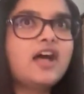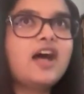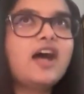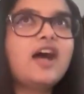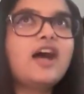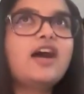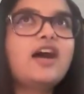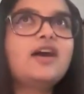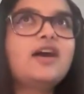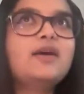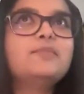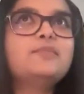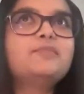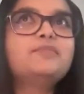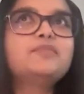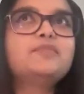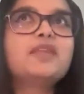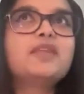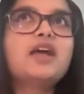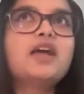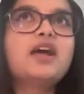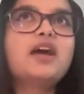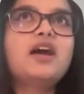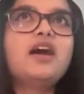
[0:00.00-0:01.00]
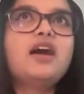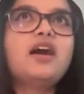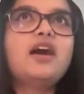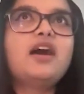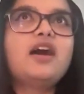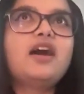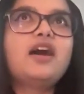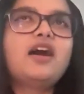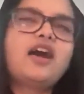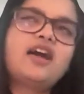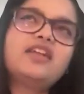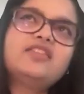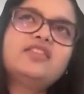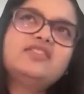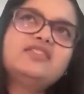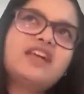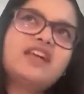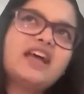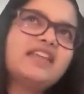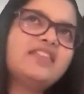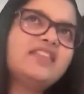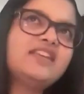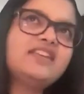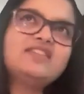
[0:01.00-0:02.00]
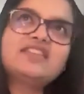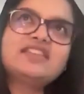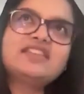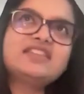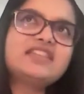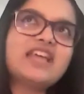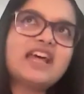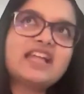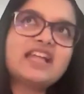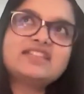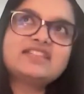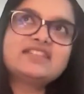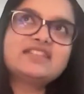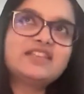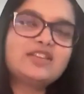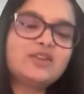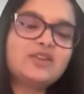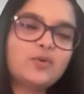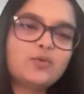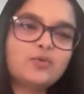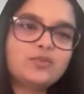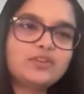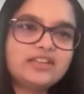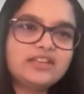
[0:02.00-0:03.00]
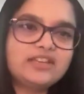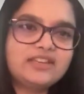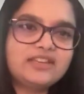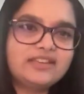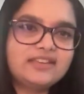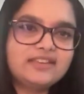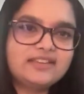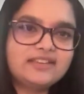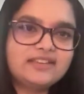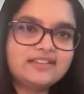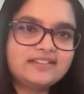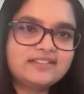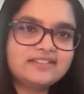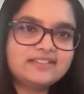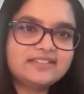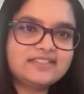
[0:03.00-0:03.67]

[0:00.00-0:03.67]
Um, I think that that's the only